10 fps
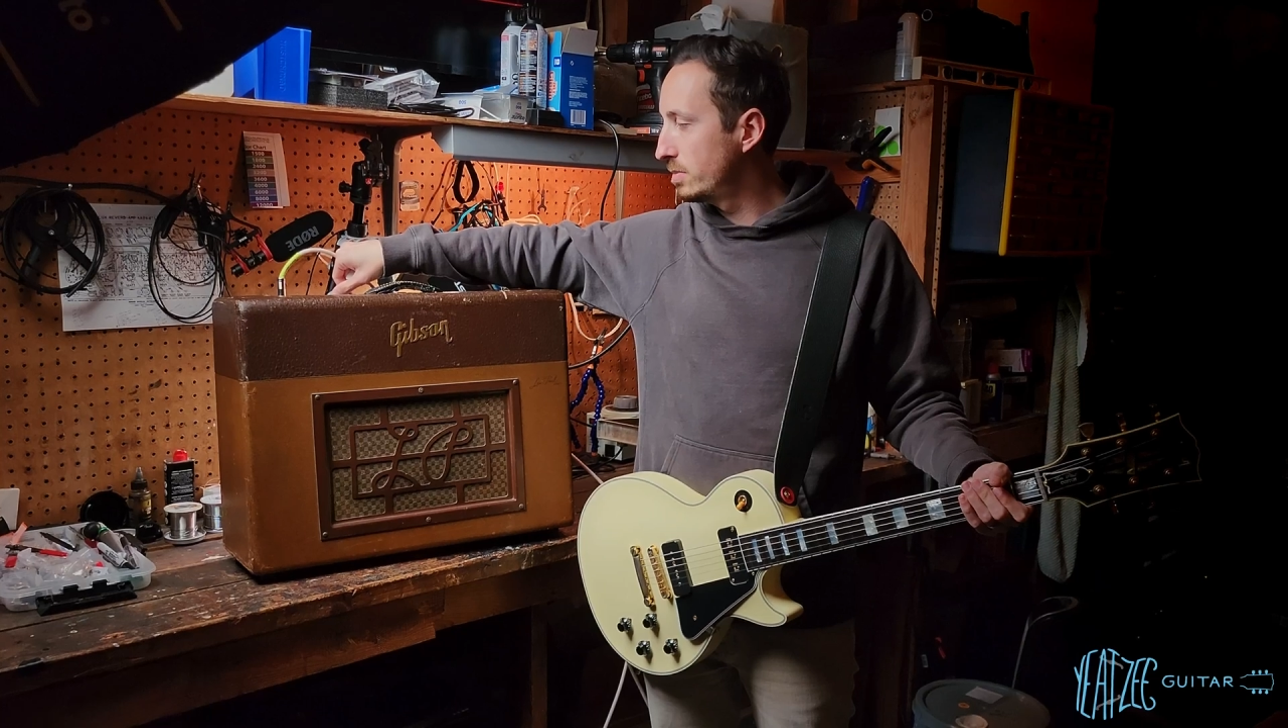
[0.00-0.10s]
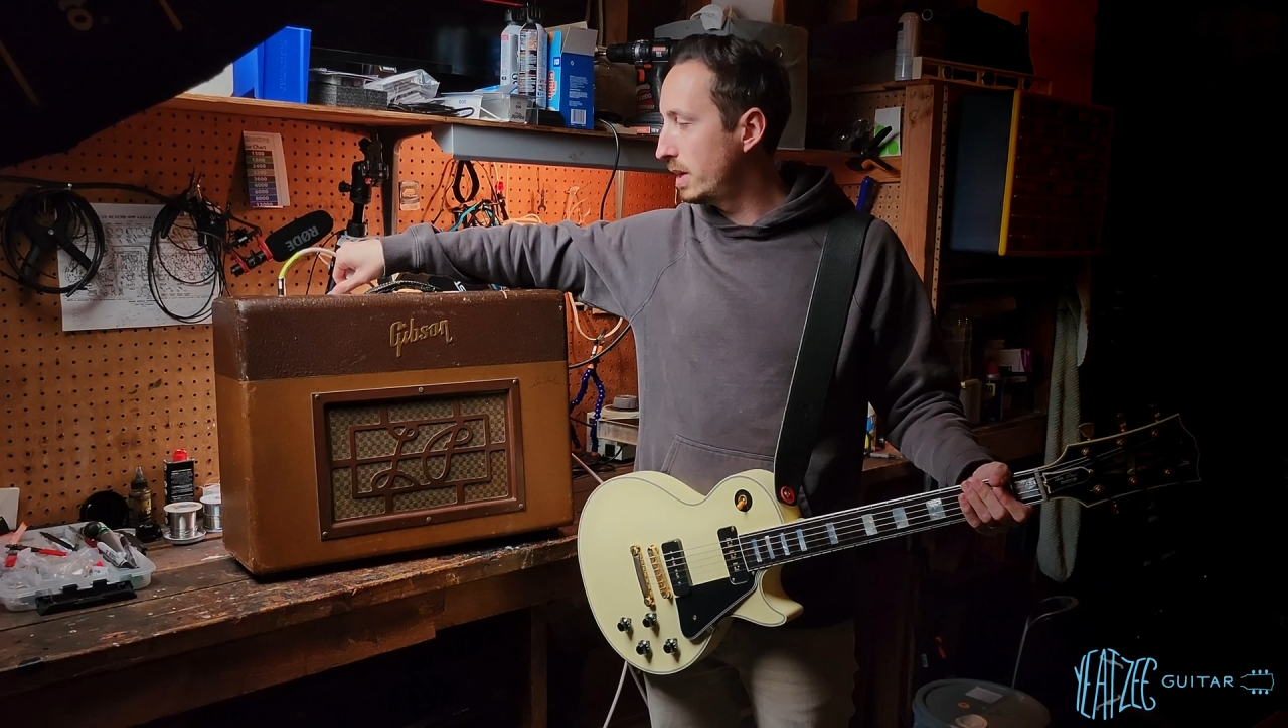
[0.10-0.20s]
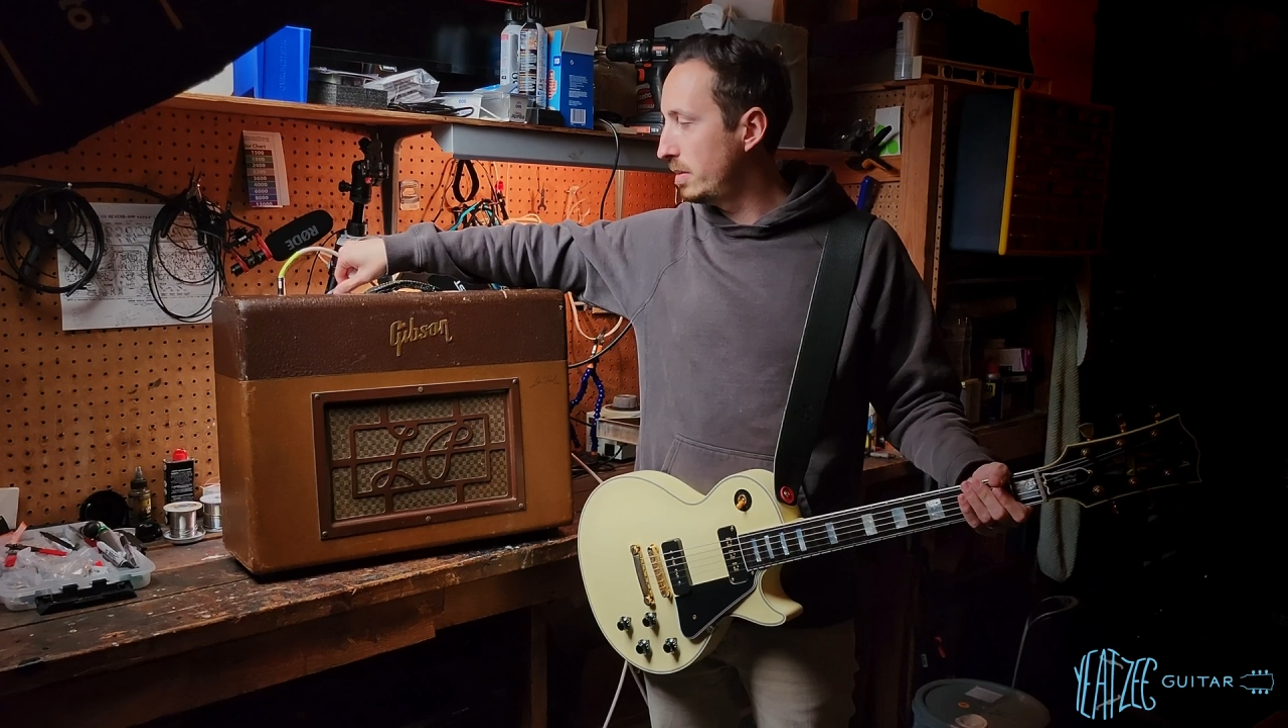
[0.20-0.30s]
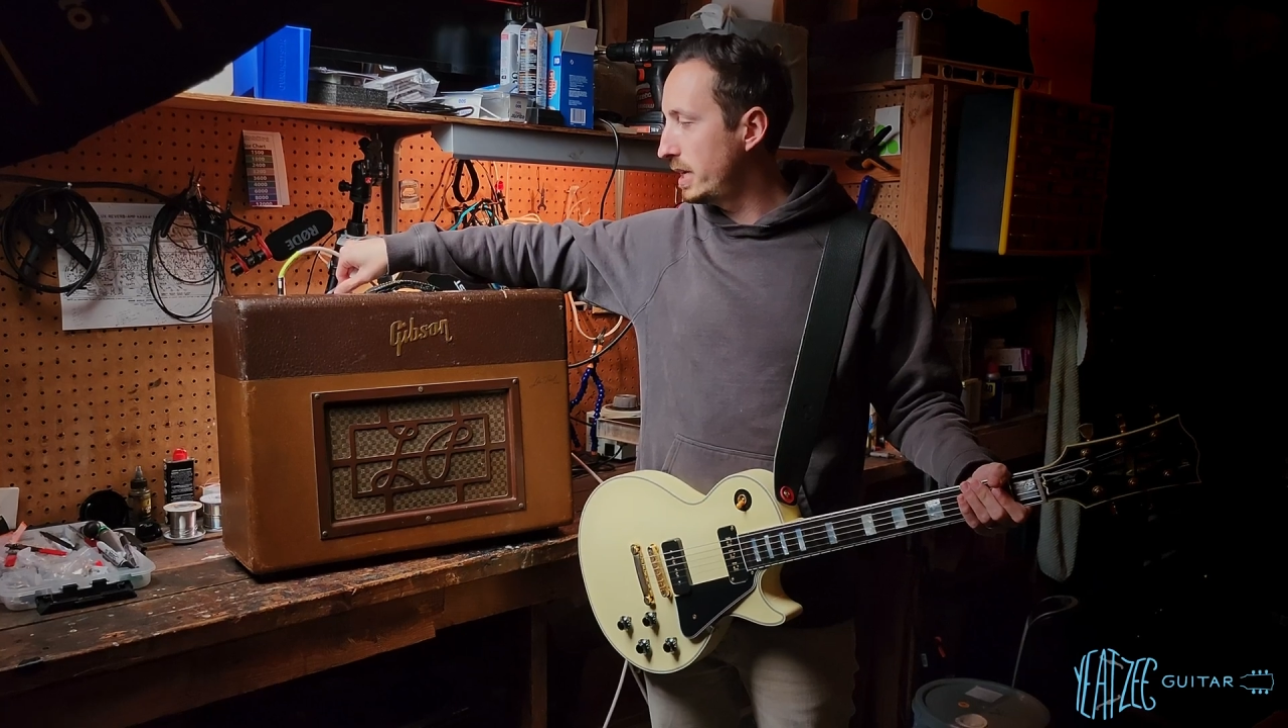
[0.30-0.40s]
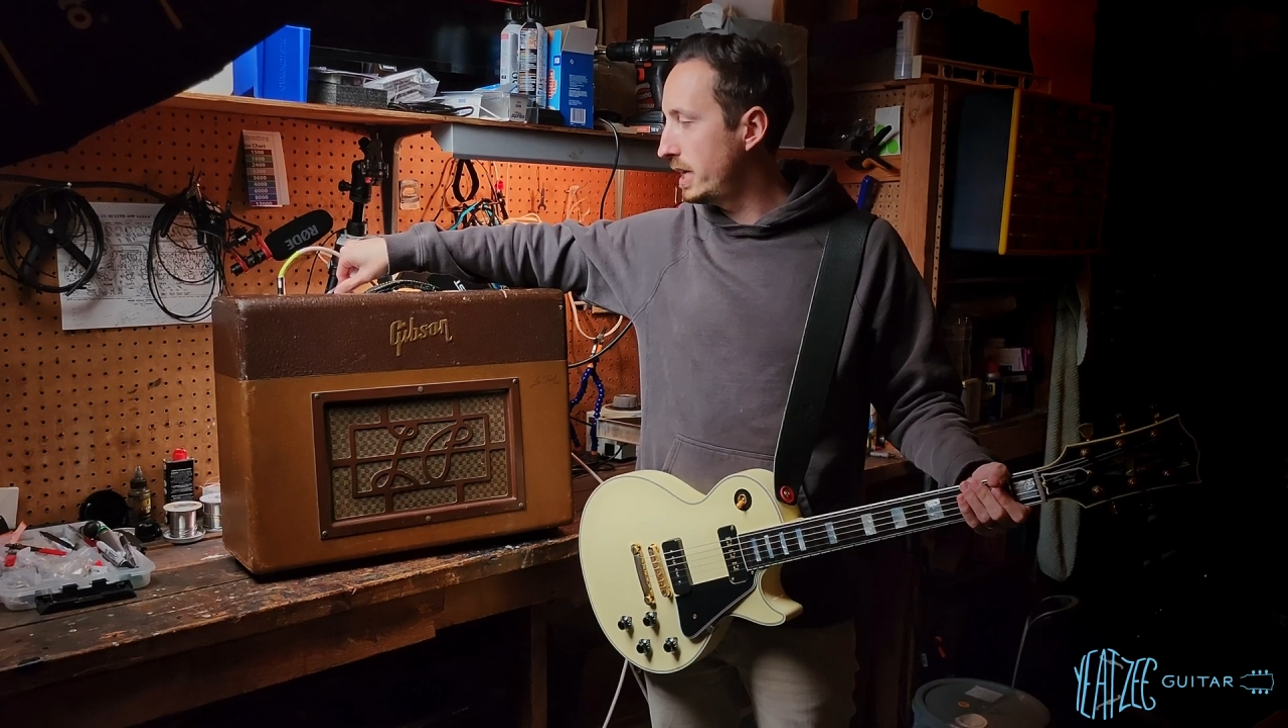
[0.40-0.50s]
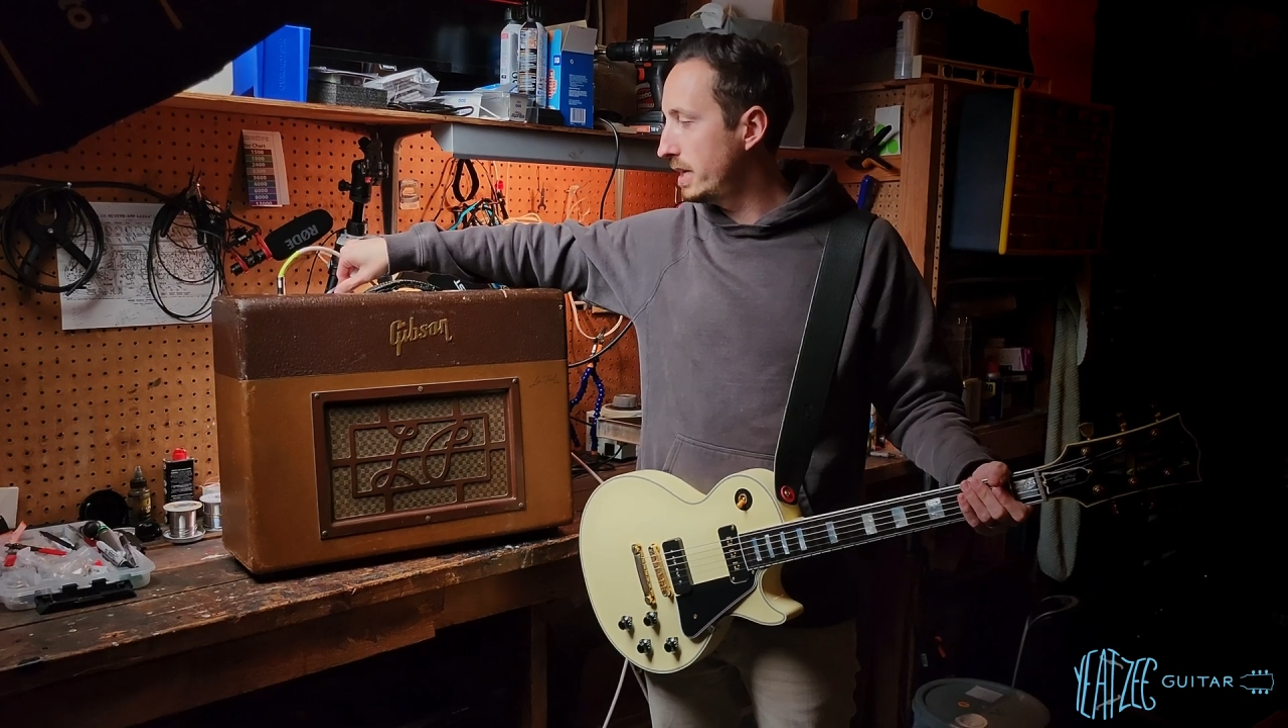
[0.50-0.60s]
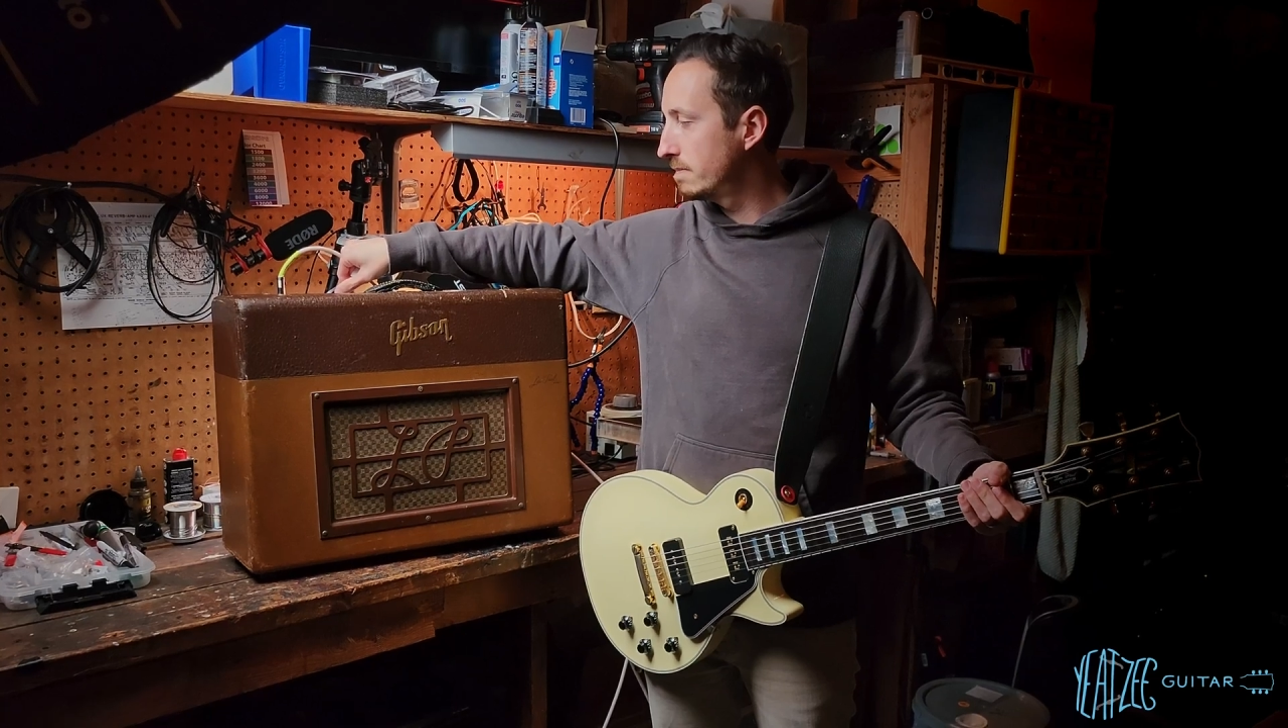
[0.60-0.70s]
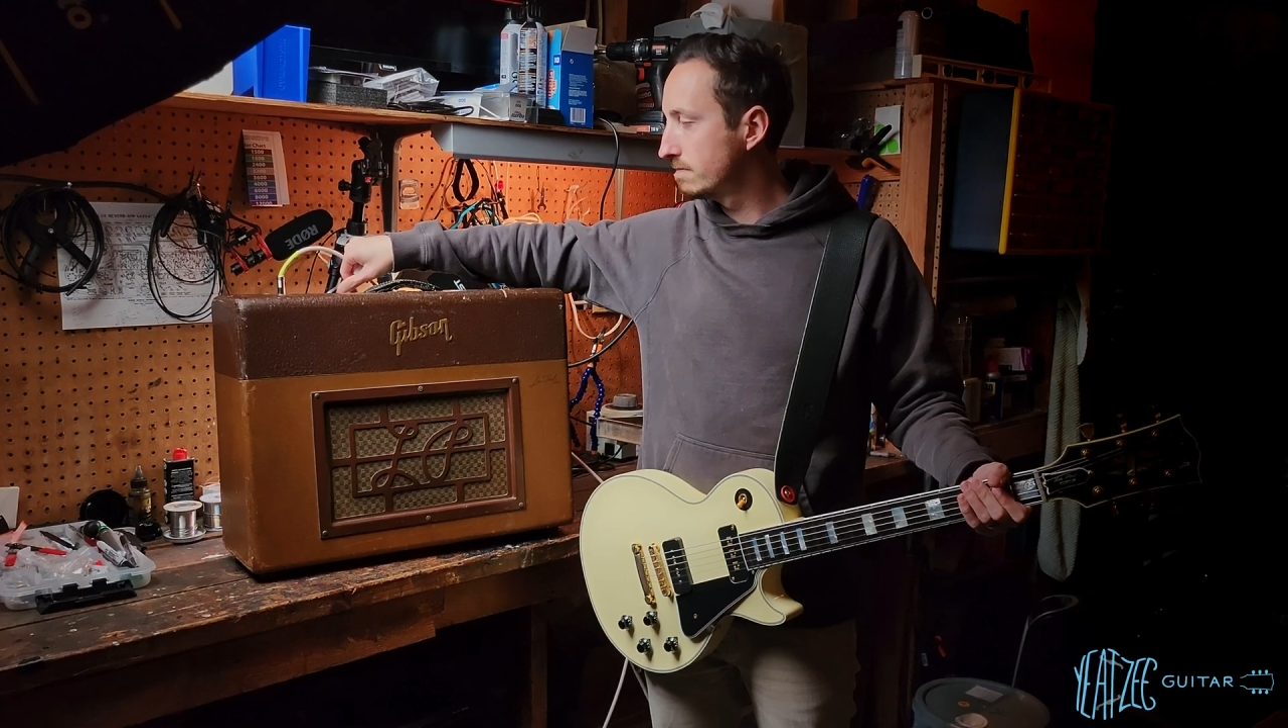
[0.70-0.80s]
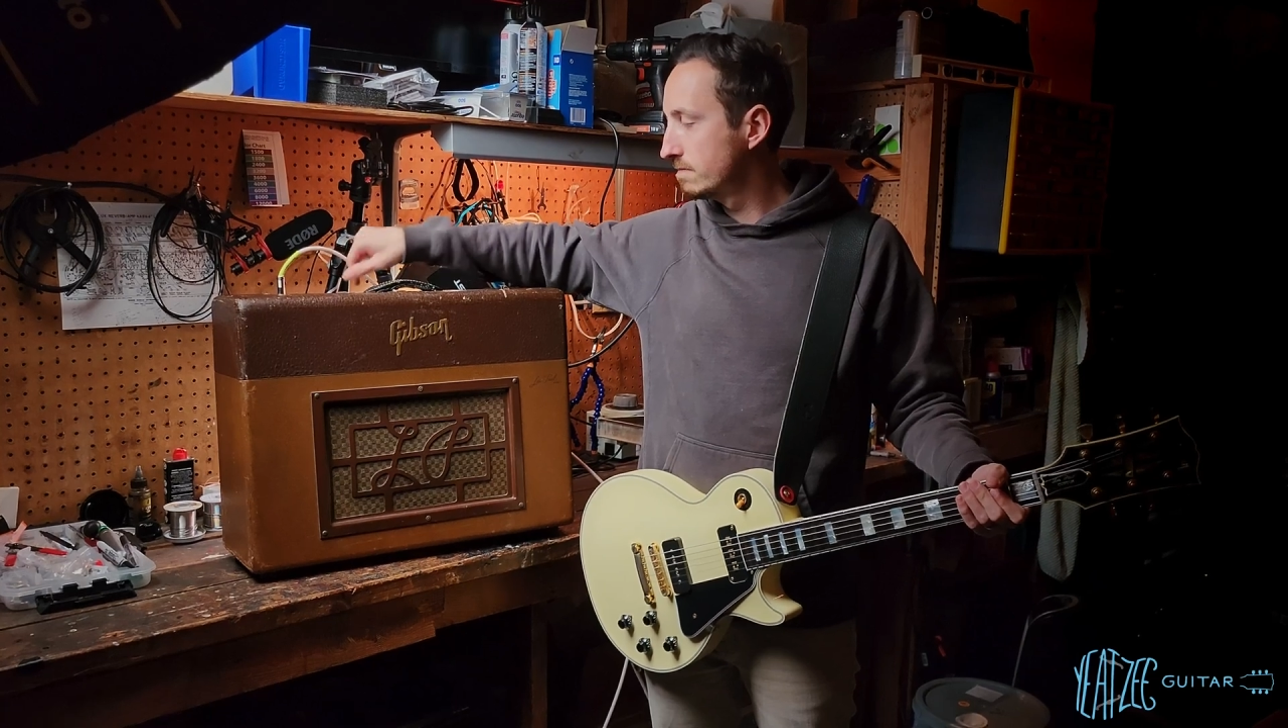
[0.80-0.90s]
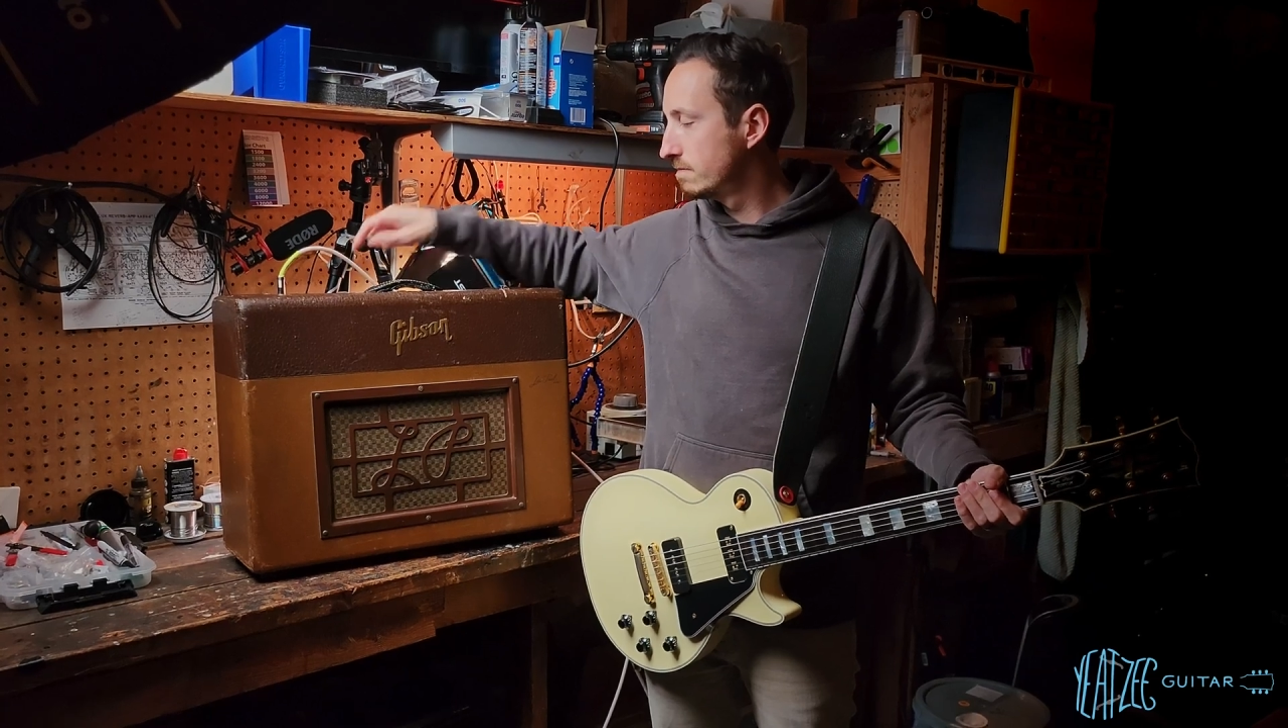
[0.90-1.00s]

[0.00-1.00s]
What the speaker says: maybe